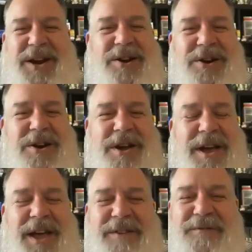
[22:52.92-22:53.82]
beer
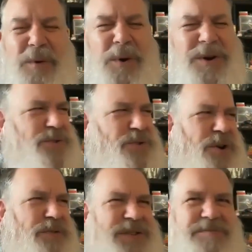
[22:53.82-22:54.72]
in Forest
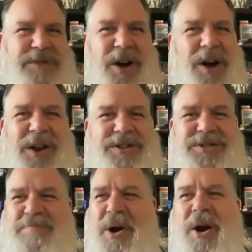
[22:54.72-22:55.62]
Grove at some
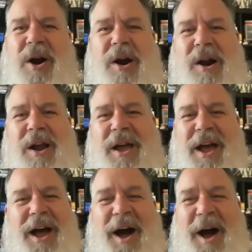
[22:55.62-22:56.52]
college bar.
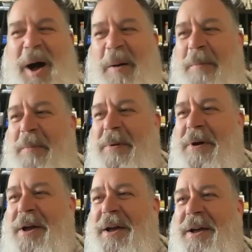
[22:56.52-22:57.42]
Um,
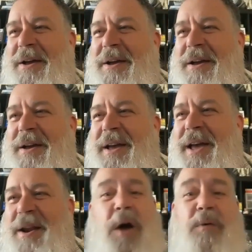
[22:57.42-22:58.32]

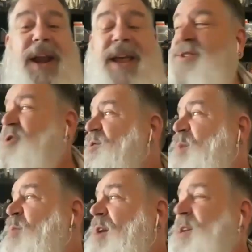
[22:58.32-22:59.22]
and already as soon as
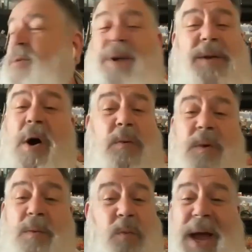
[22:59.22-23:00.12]
we walked in, we're like, well,
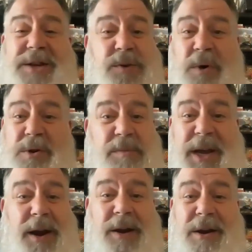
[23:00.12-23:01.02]
we're way too old to be
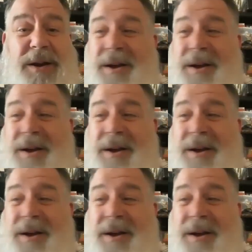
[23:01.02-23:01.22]
here.